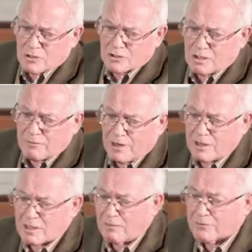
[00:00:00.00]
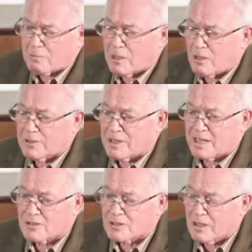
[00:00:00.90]
sitting very comfortably on the
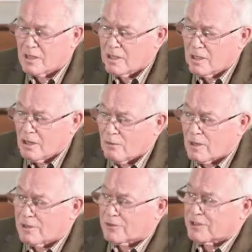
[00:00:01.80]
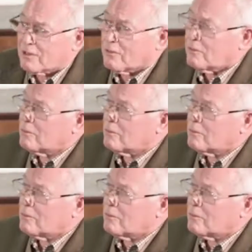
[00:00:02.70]
nest. Well, you'd think